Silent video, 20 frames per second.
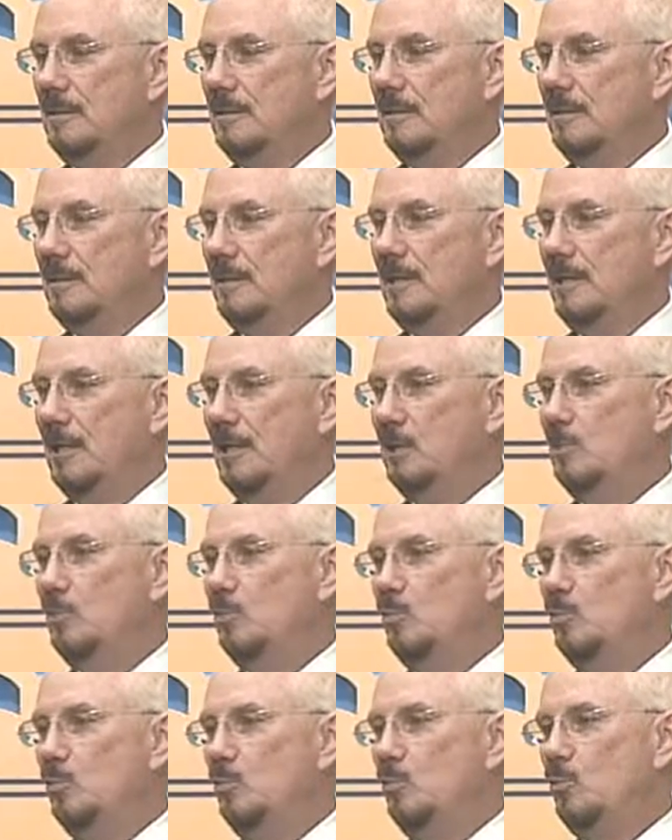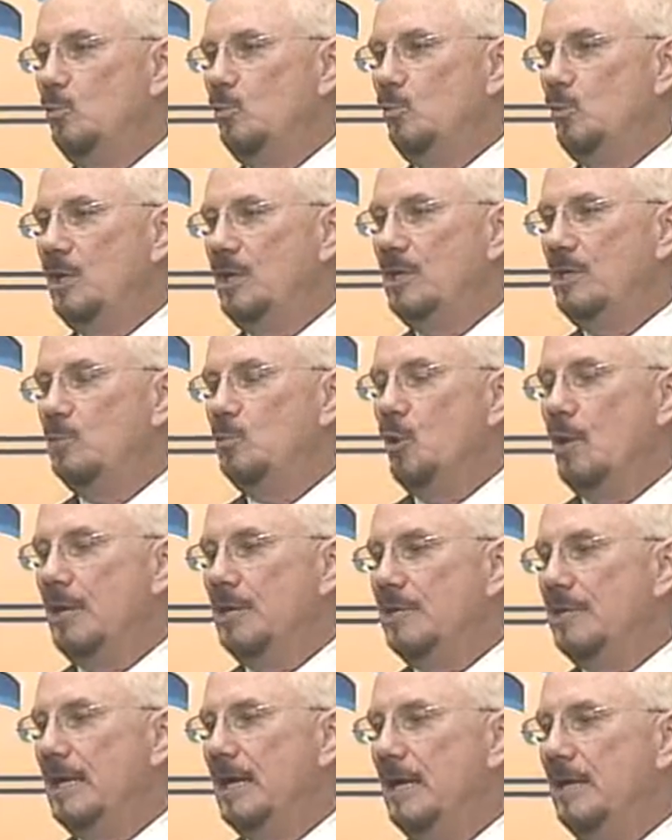And when he brought
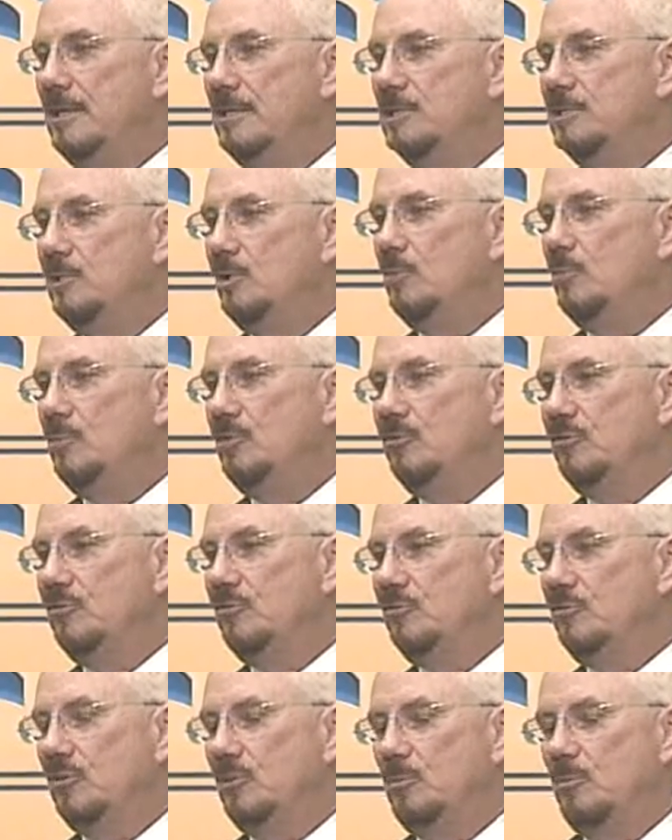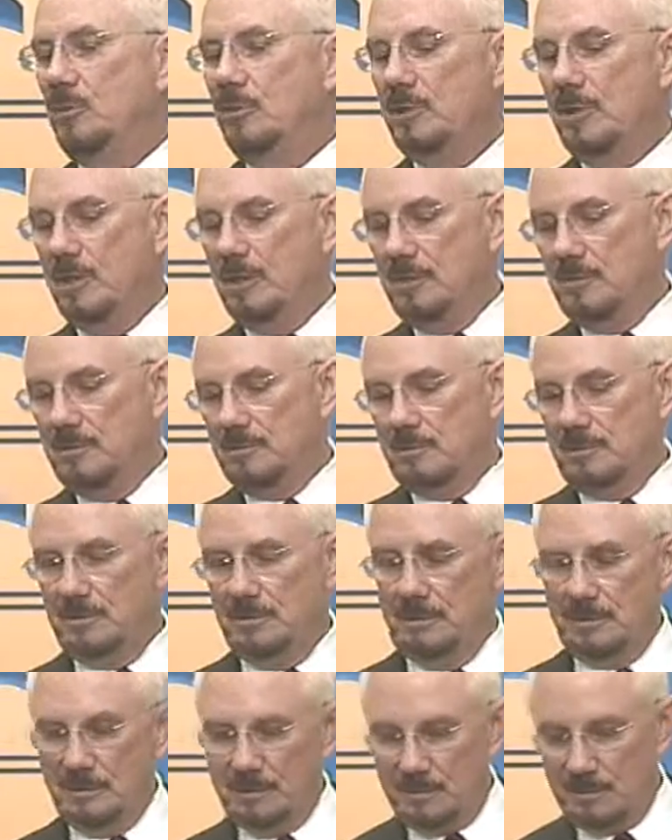it down, he told Mrs. Uh, Burnett,
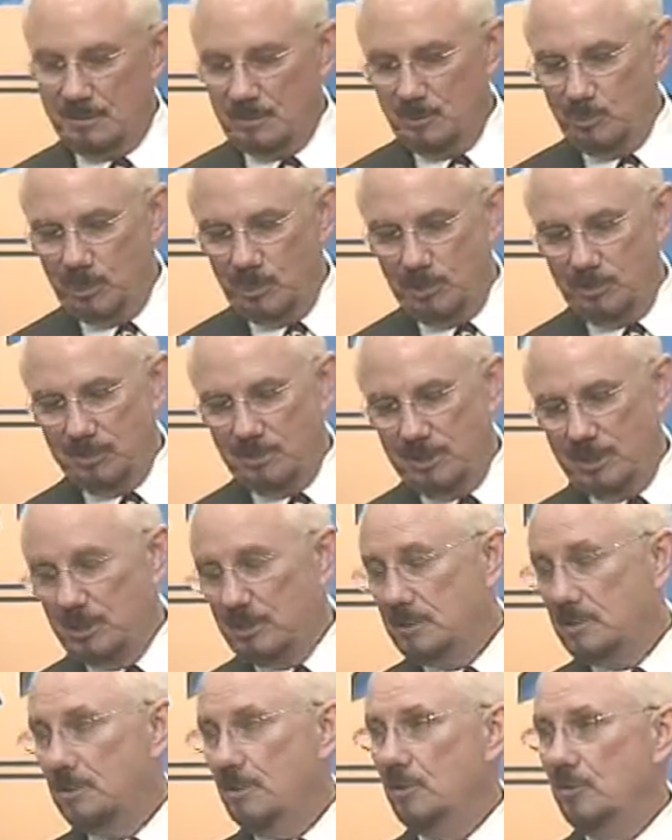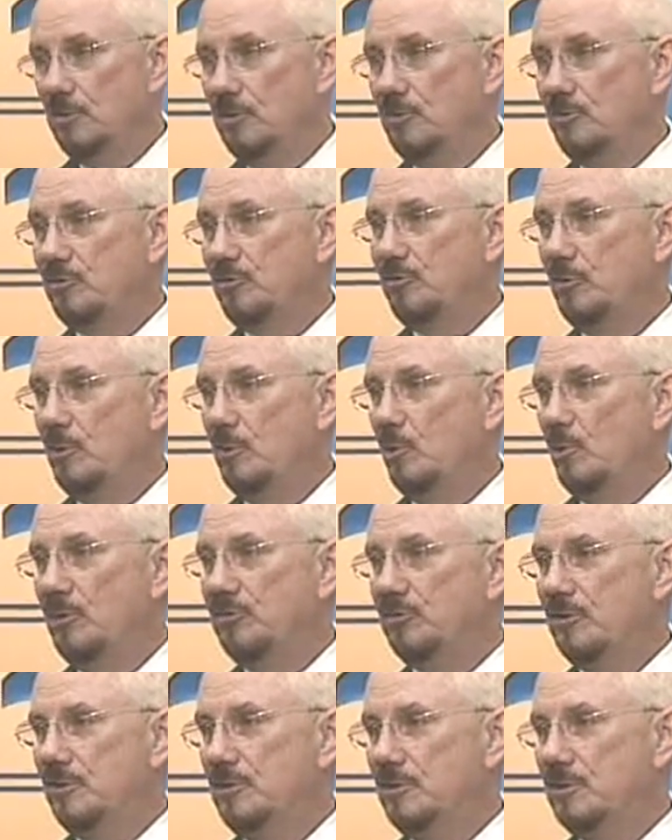uh, the widows, that, you know, that it's full.
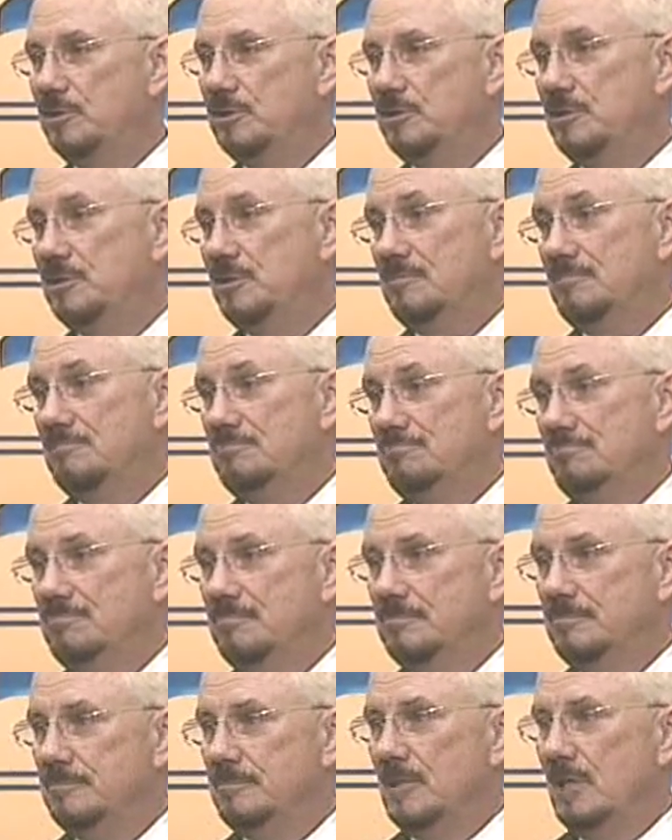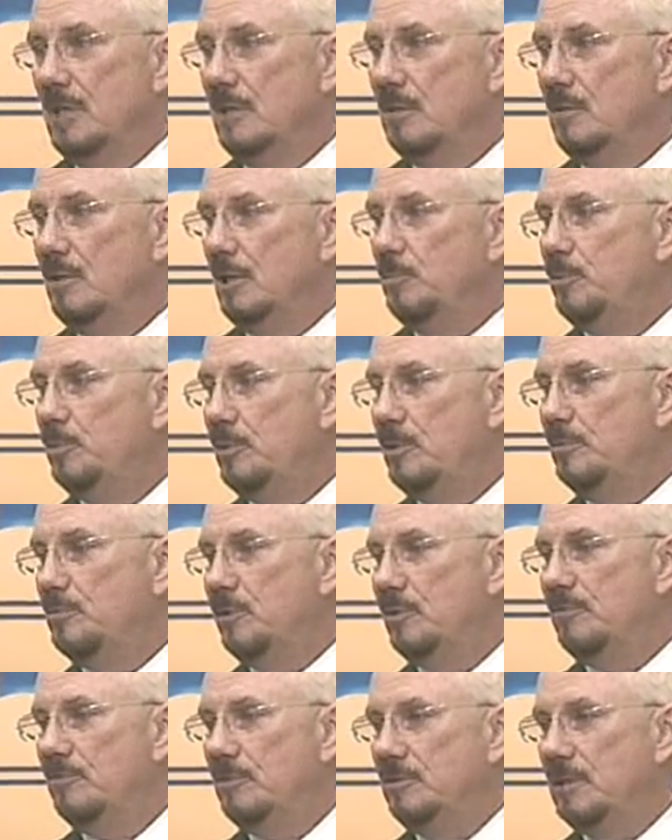What's in there? And she said, I don't know. I put it up
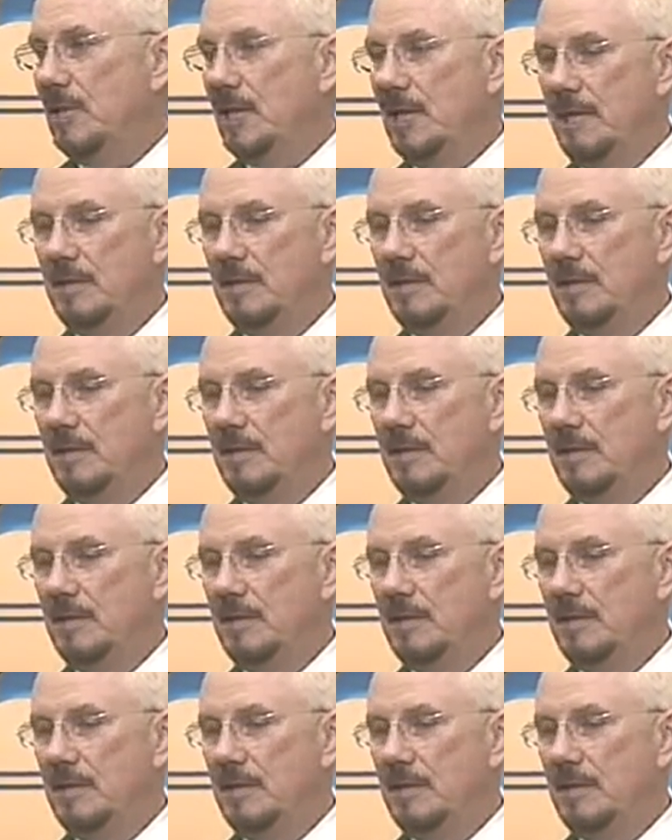there after he died.